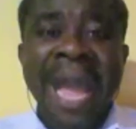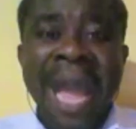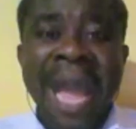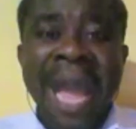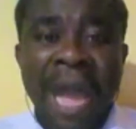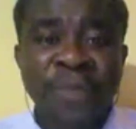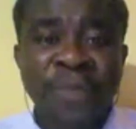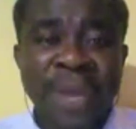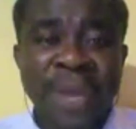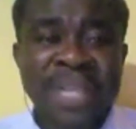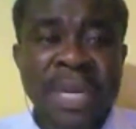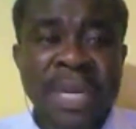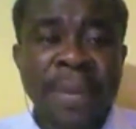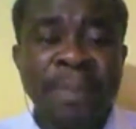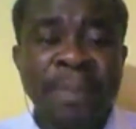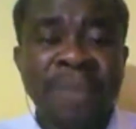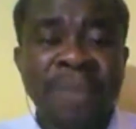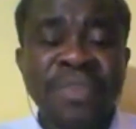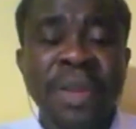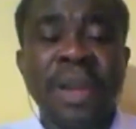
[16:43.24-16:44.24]
Affecting the
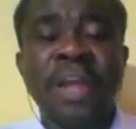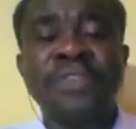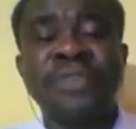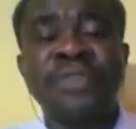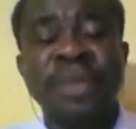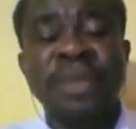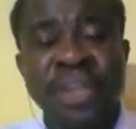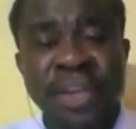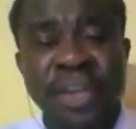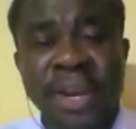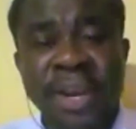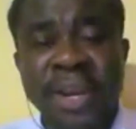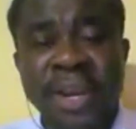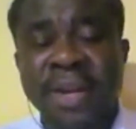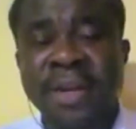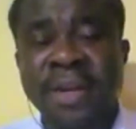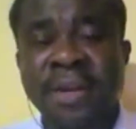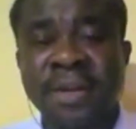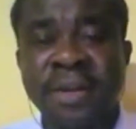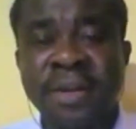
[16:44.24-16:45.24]
profit or loss for the
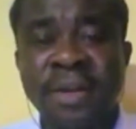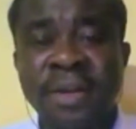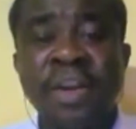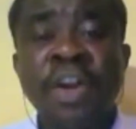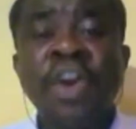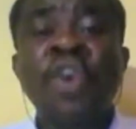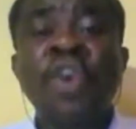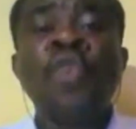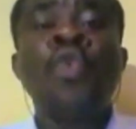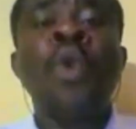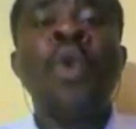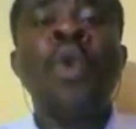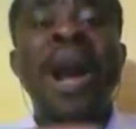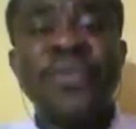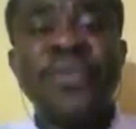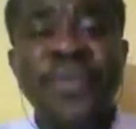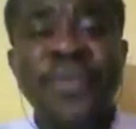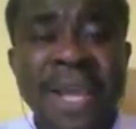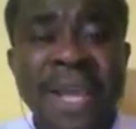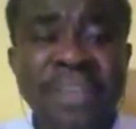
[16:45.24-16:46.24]
year will
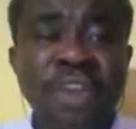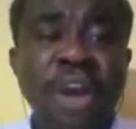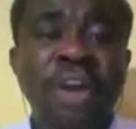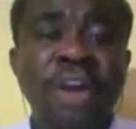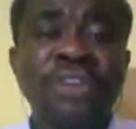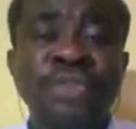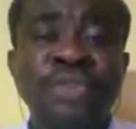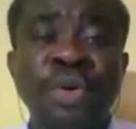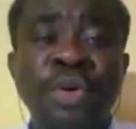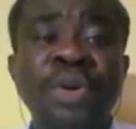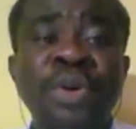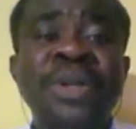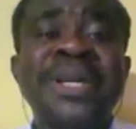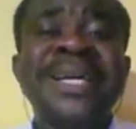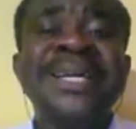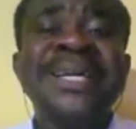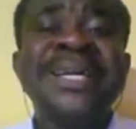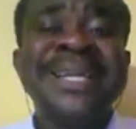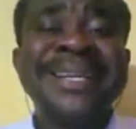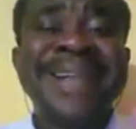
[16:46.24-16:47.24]
affect also
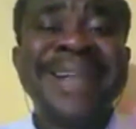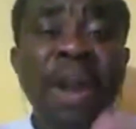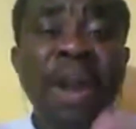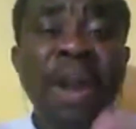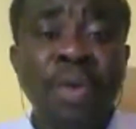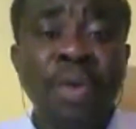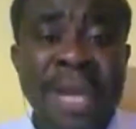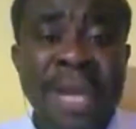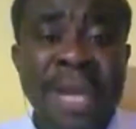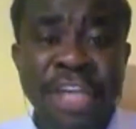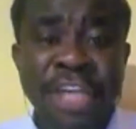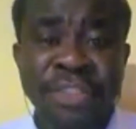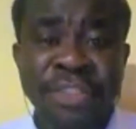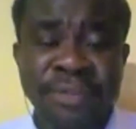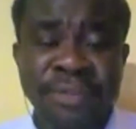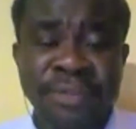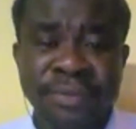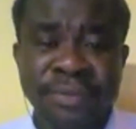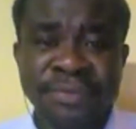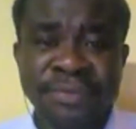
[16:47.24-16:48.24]
the
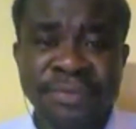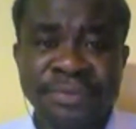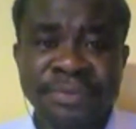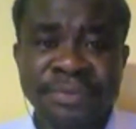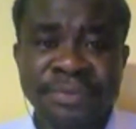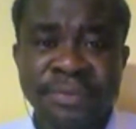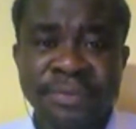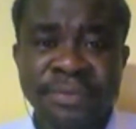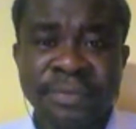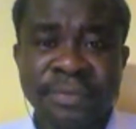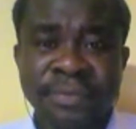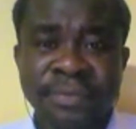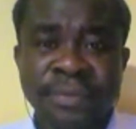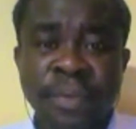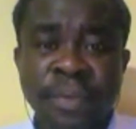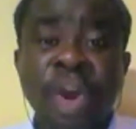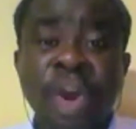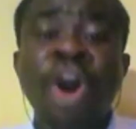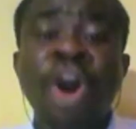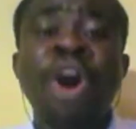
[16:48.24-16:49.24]
calculation,
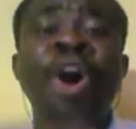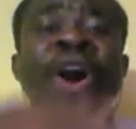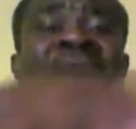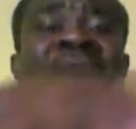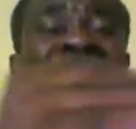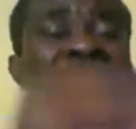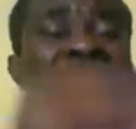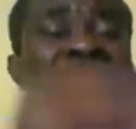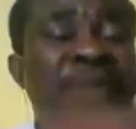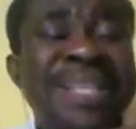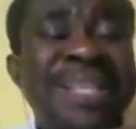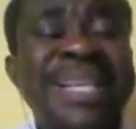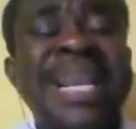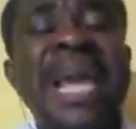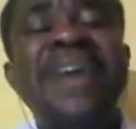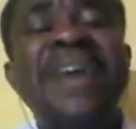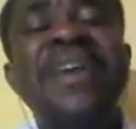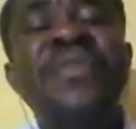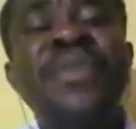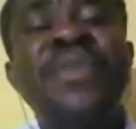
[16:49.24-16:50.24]
or affecting
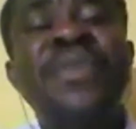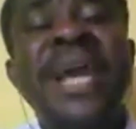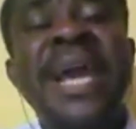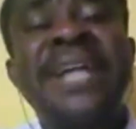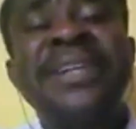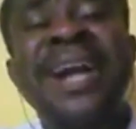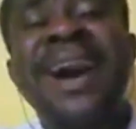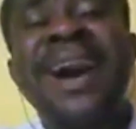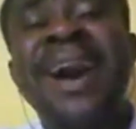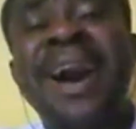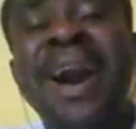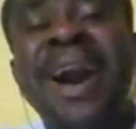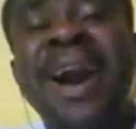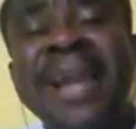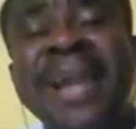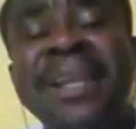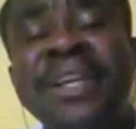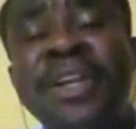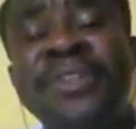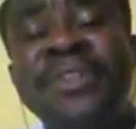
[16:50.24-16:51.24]
even
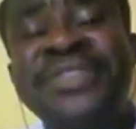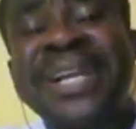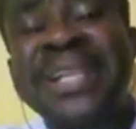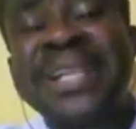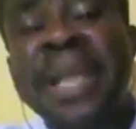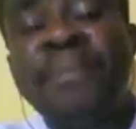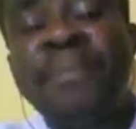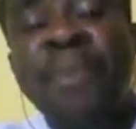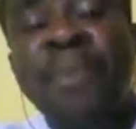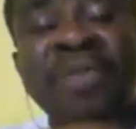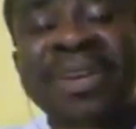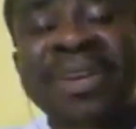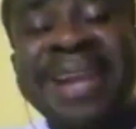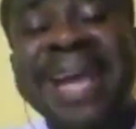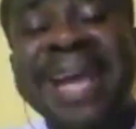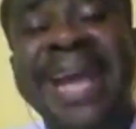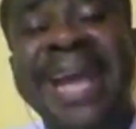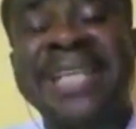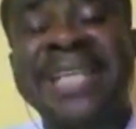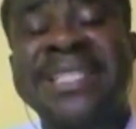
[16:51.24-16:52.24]
certain profit
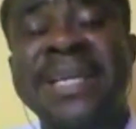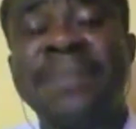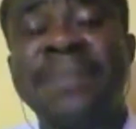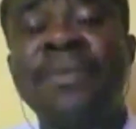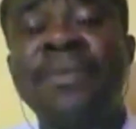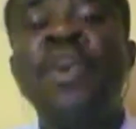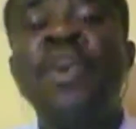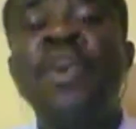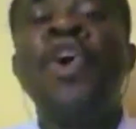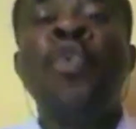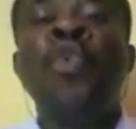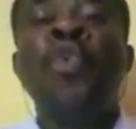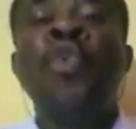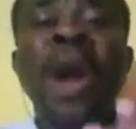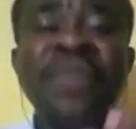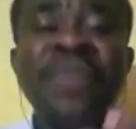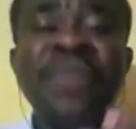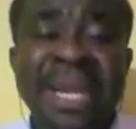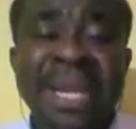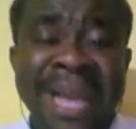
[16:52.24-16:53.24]
line item will
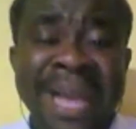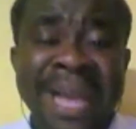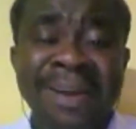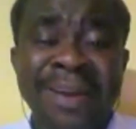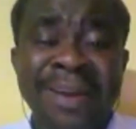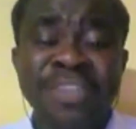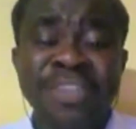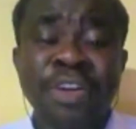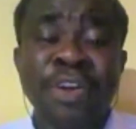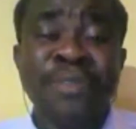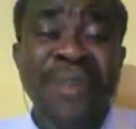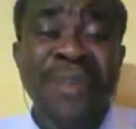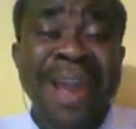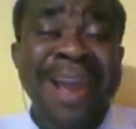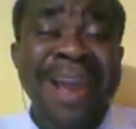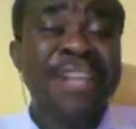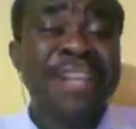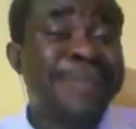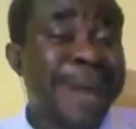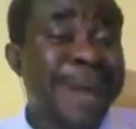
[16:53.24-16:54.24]
affect the calculation of
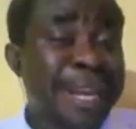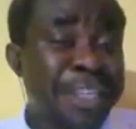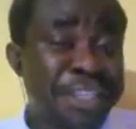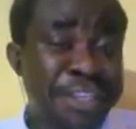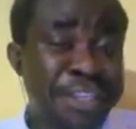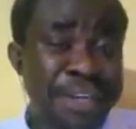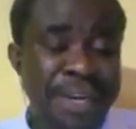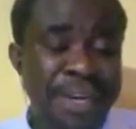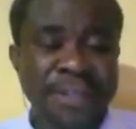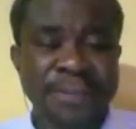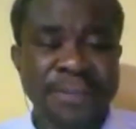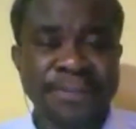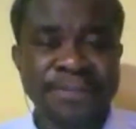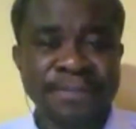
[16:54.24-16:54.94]
earnings per share